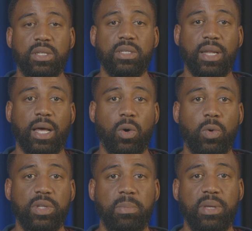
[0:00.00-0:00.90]
to not
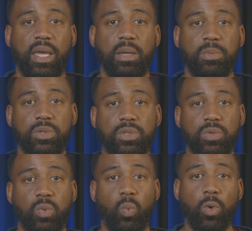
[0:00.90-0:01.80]
only be able
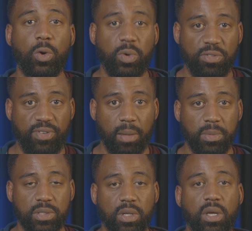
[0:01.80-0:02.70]
to work with
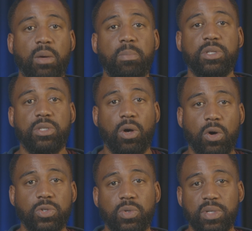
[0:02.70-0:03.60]
families, but to
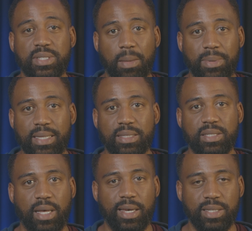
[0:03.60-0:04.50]
also disseminate the
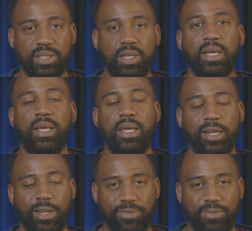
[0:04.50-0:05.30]
science in an